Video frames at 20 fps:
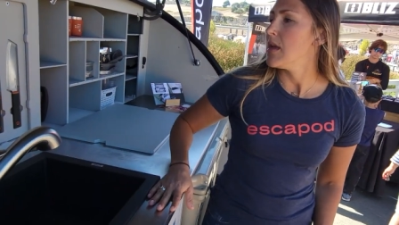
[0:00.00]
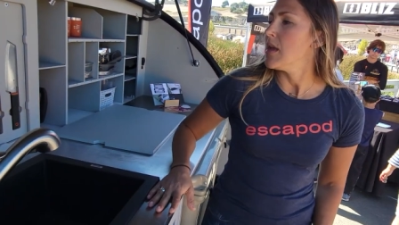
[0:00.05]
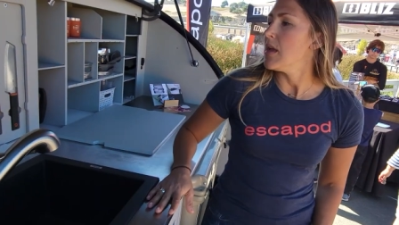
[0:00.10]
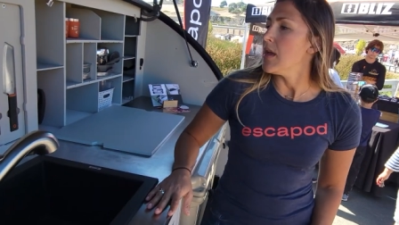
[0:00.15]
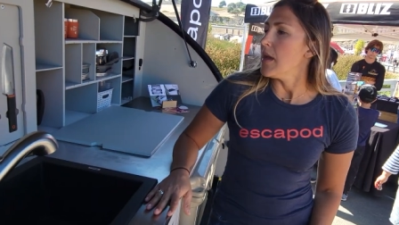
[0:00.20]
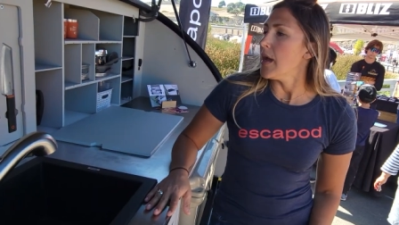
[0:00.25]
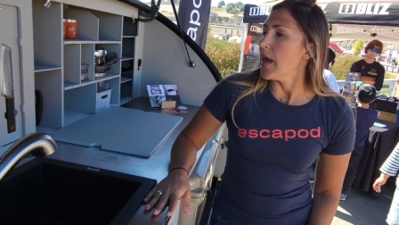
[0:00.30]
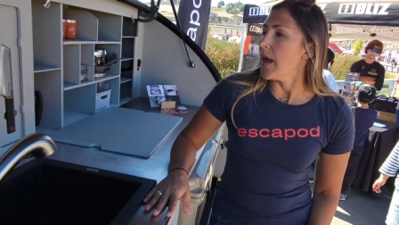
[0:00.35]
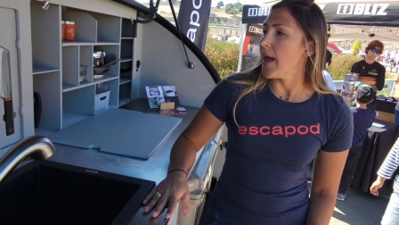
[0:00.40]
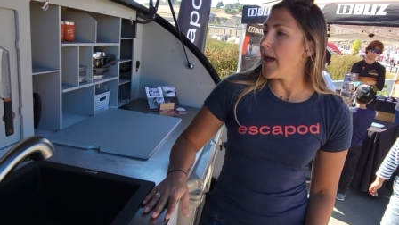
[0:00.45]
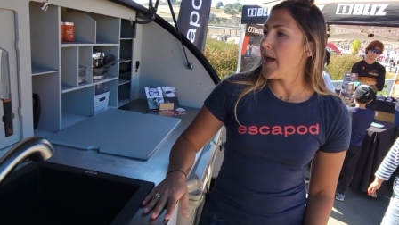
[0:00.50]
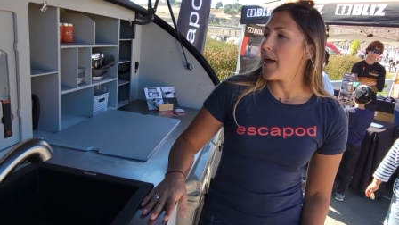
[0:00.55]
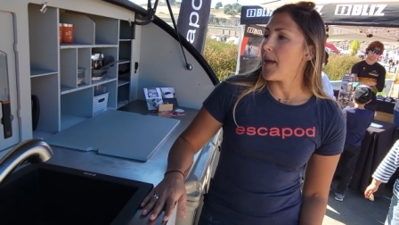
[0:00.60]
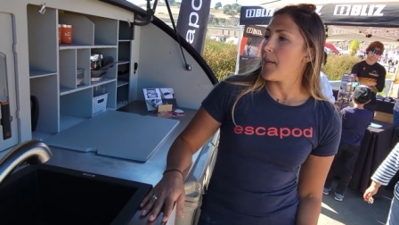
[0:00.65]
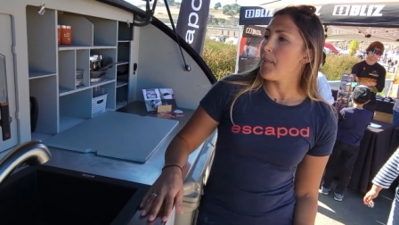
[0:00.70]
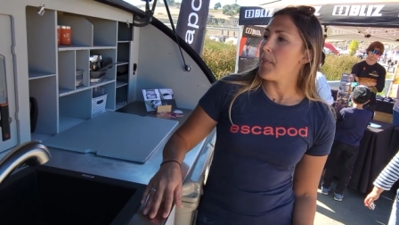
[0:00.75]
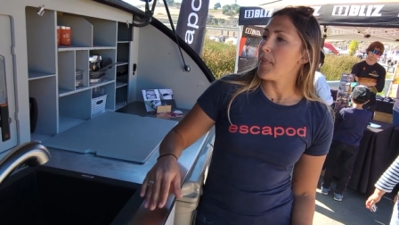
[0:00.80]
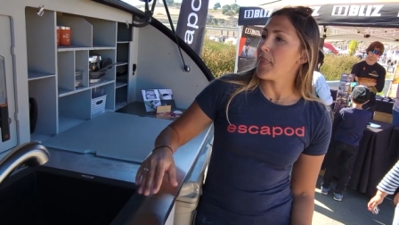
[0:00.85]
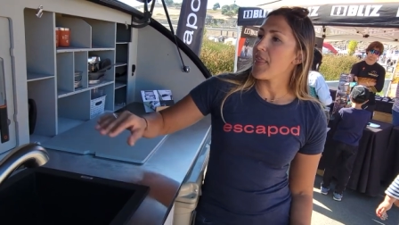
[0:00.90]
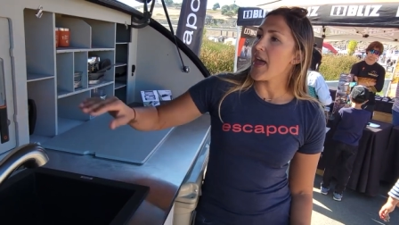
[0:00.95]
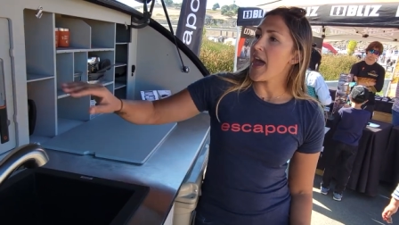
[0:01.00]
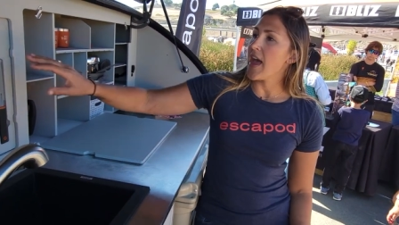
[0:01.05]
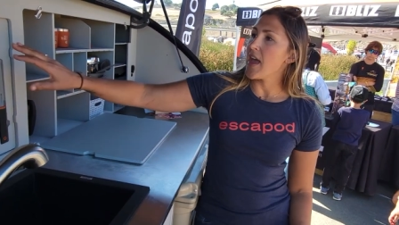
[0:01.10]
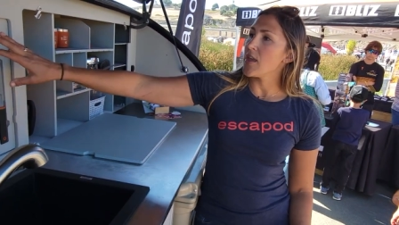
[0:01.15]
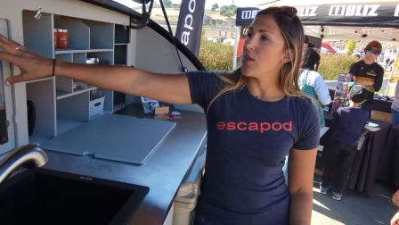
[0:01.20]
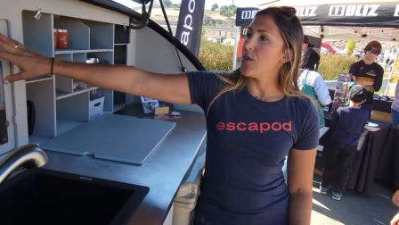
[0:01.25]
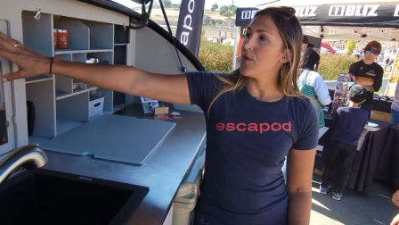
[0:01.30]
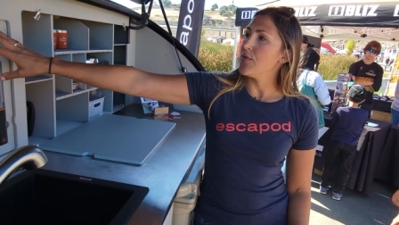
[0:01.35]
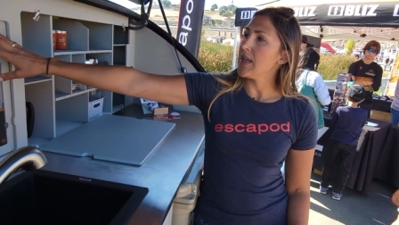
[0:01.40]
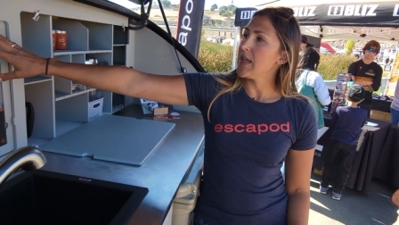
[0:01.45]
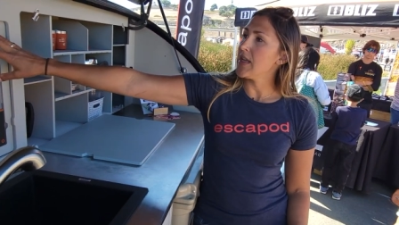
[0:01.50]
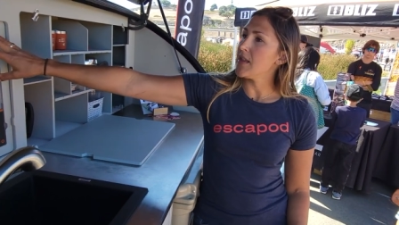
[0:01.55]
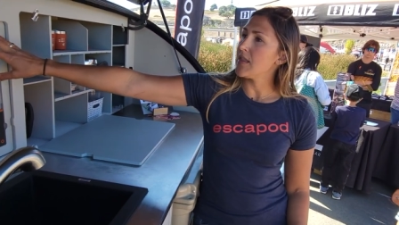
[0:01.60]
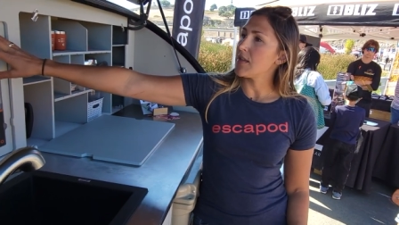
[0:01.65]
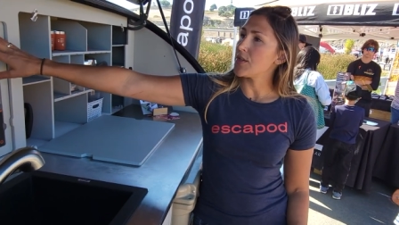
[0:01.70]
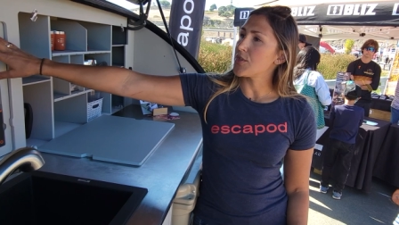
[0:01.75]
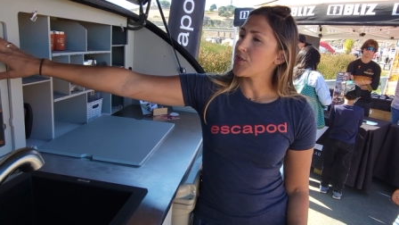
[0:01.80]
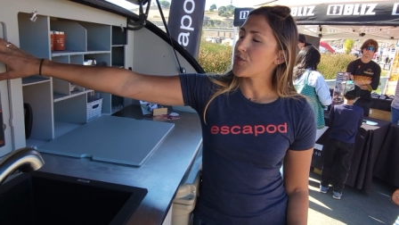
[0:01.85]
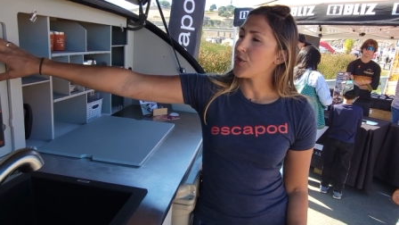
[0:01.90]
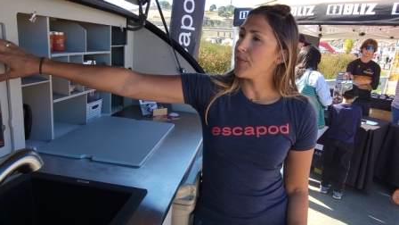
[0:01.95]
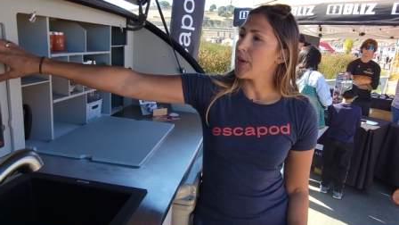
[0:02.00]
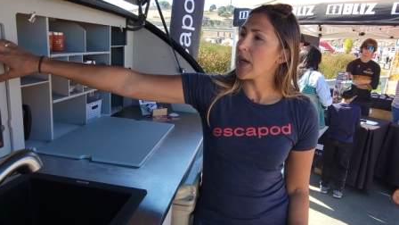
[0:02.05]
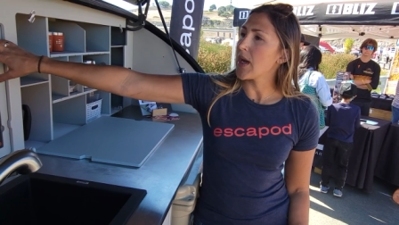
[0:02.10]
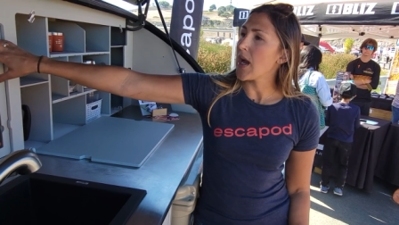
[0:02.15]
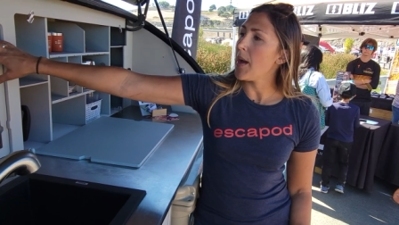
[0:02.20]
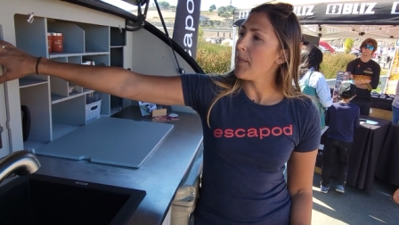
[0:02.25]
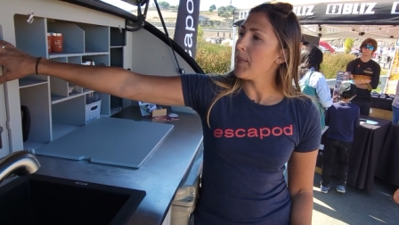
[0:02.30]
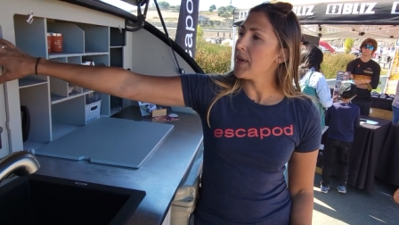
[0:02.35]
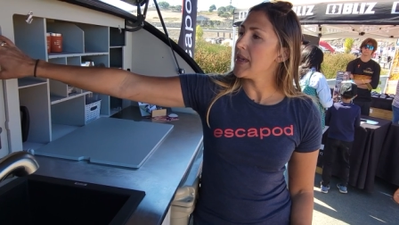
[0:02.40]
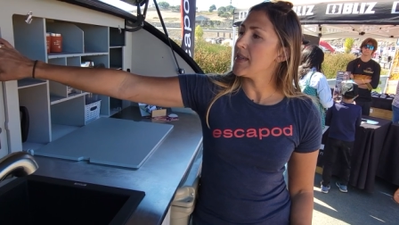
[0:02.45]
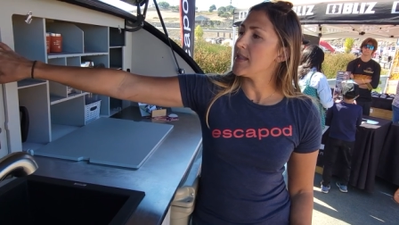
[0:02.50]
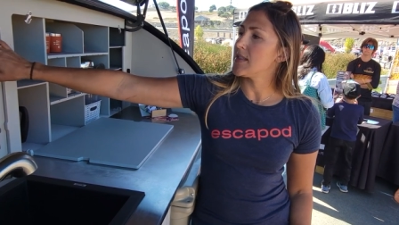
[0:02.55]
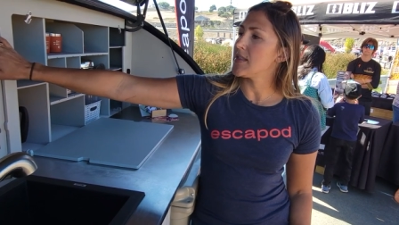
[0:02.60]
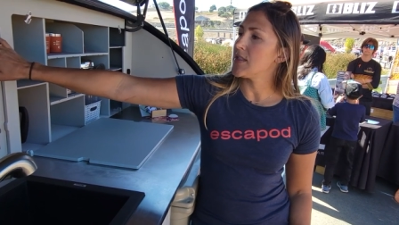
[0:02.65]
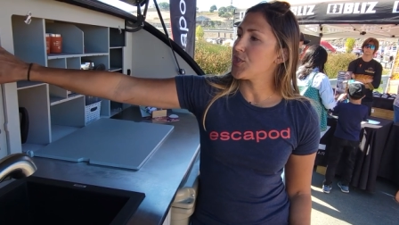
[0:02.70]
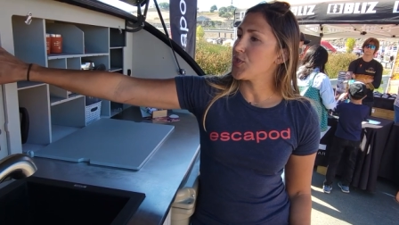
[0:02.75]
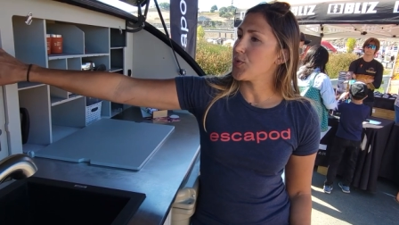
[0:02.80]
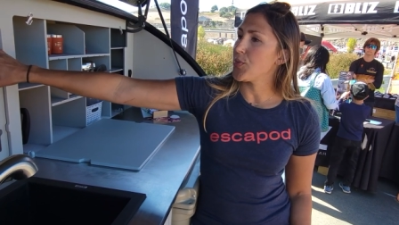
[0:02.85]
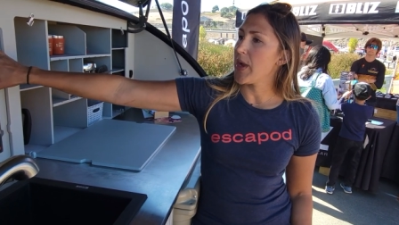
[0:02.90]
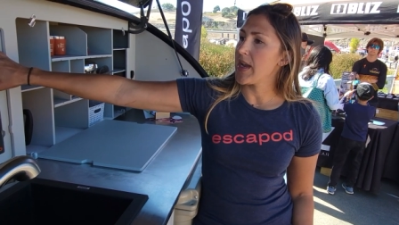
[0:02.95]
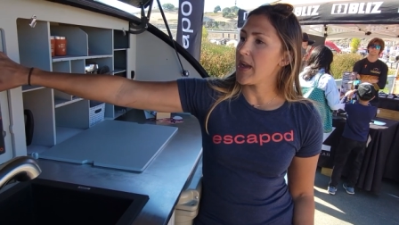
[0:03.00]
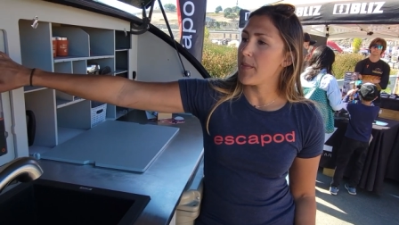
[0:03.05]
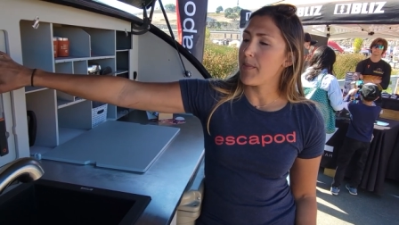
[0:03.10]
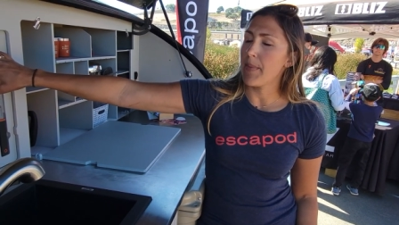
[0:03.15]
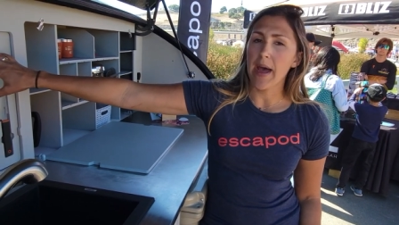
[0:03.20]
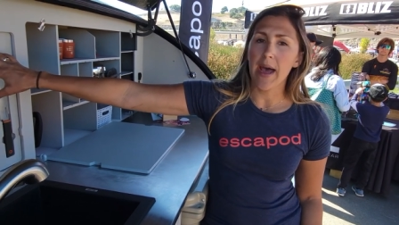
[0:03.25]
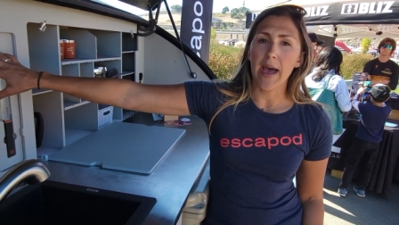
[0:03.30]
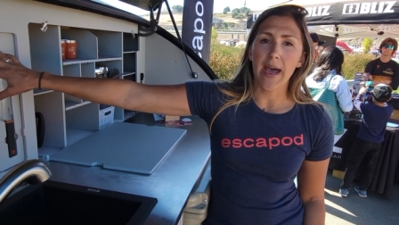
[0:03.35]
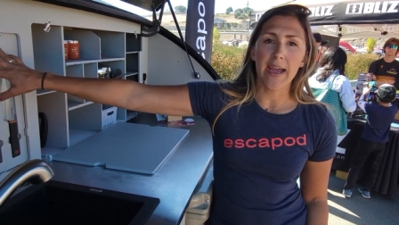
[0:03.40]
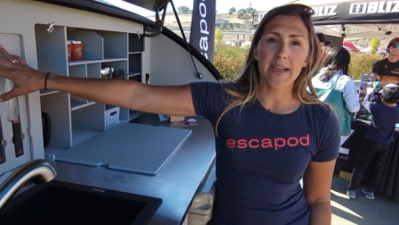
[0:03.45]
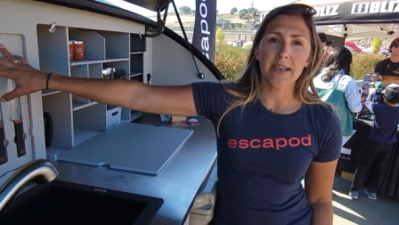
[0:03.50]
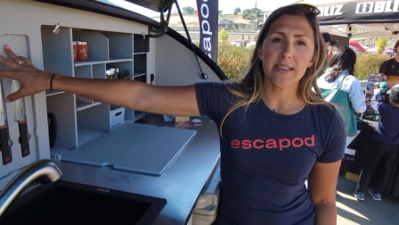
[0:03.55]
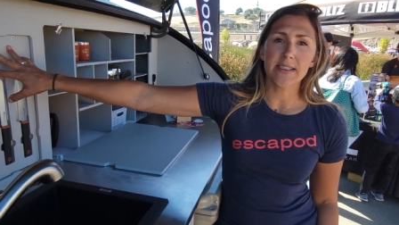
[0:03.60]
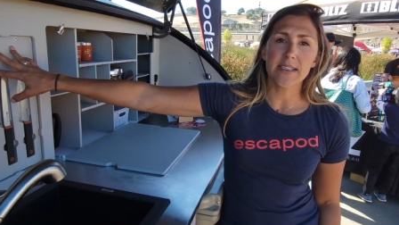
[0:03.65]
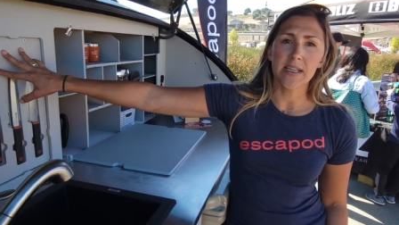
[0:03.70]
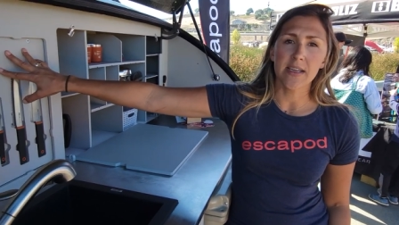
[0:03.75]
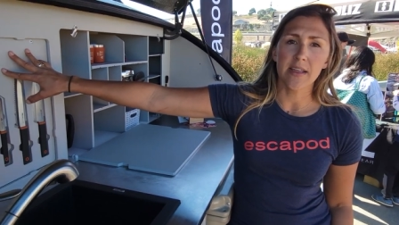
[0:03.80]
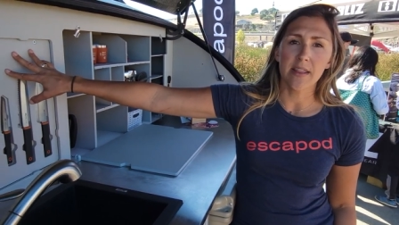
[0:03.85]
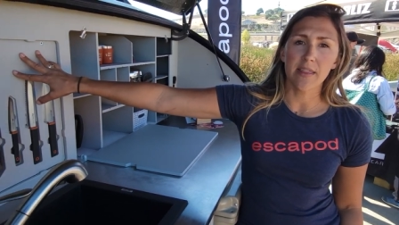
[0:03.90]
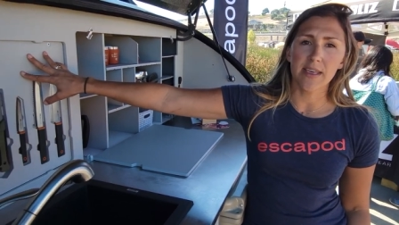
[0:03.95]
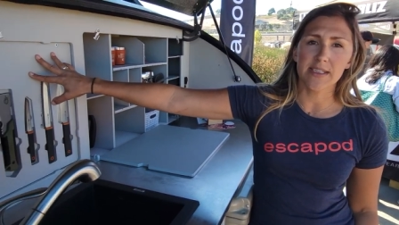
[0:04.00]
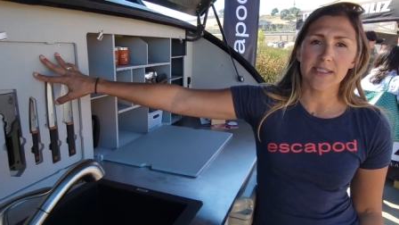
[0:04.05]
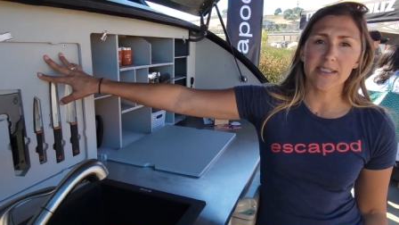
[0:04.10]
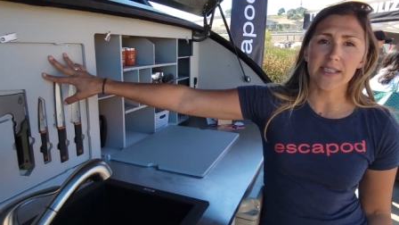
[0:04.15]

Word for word: Um, that unit, the Truma Combi, is situated behind this